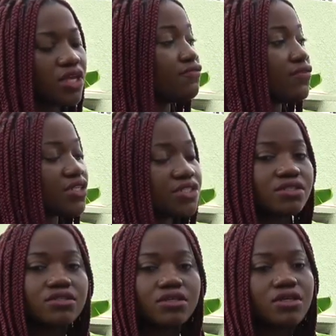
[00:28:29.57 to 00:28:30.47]
and
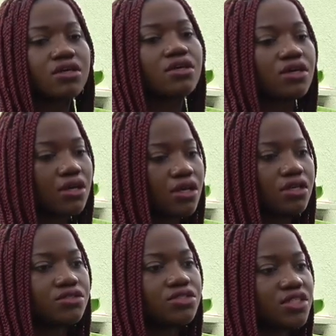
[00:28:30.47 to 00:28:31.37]
fashion,
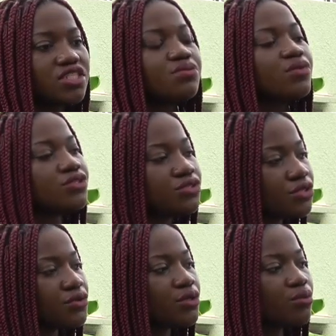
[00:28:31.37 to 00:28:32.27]
and she is
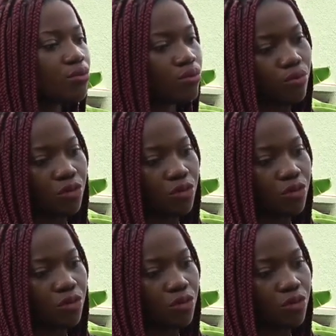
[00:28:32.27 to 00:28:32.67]
pursuing